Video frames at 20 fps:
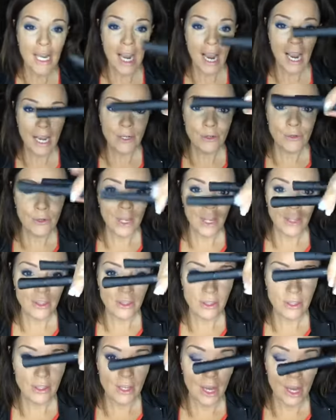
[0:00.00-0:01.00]
and you
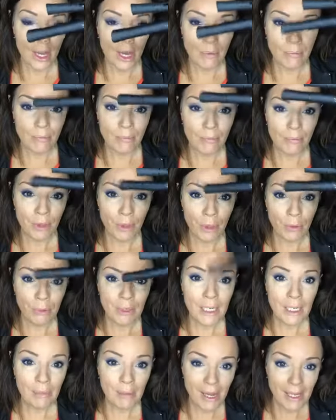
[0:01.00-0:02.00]
get um, the
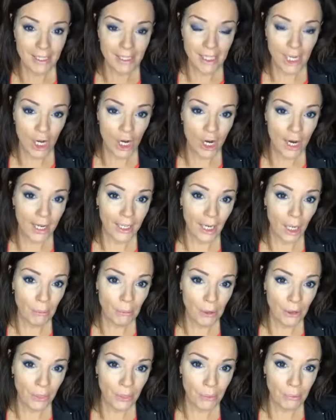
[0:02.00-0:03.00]
3D mascara, and I'll
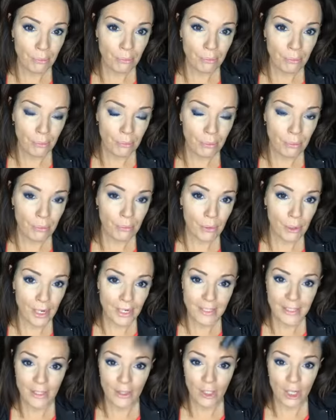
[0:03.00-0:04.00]
put the
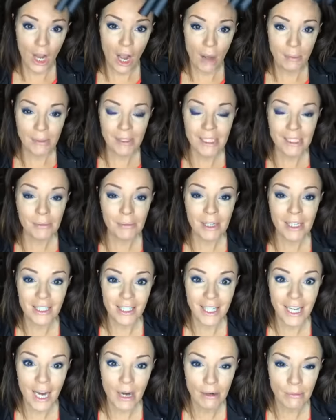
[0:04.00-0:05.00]
price in the comments because I
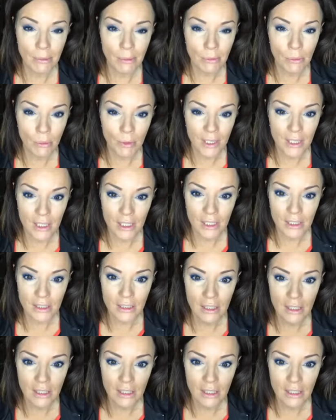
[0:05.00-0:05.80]
can't remember what it is.